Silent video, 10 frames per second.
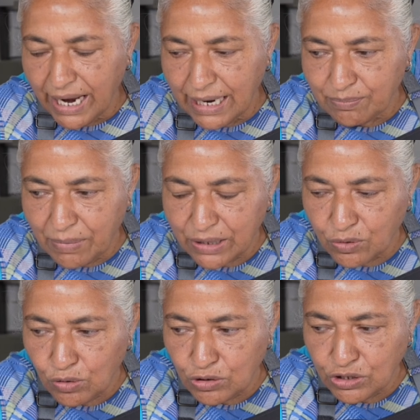add my
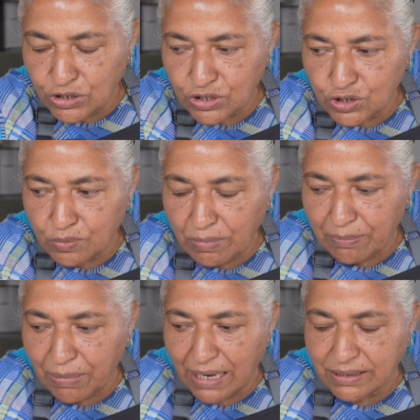rolls to my
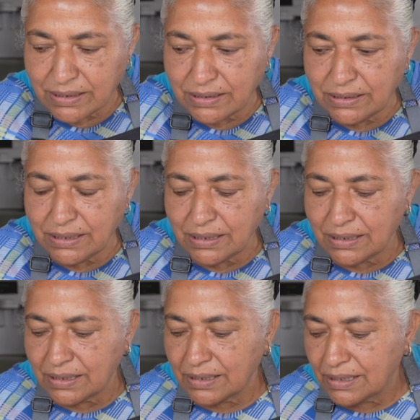basket,
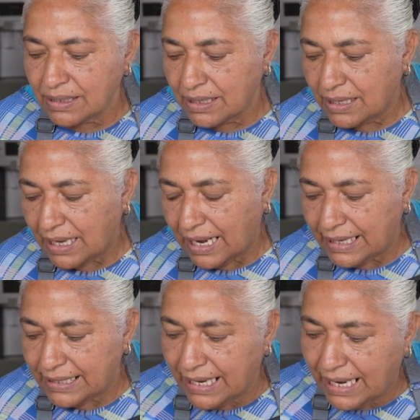
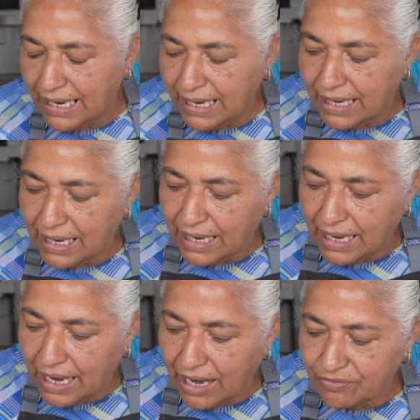and here
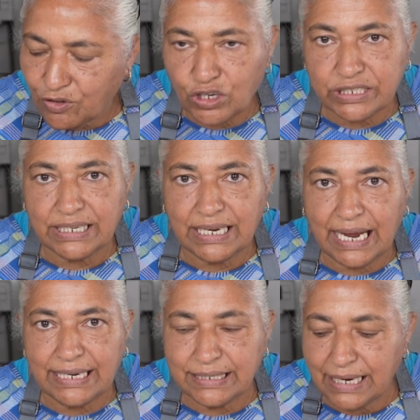I've got it
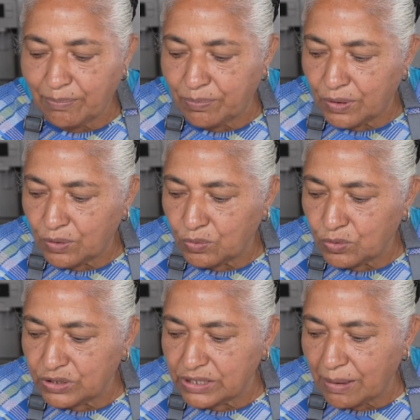lined up
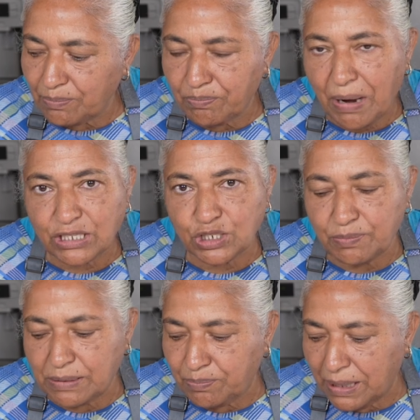with some
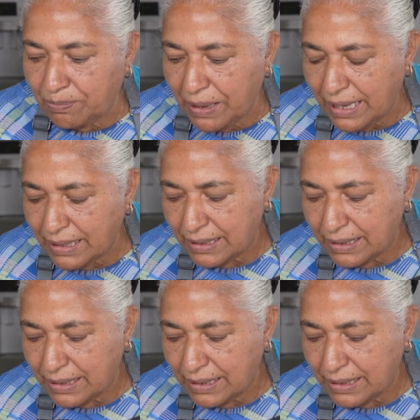parchment paper.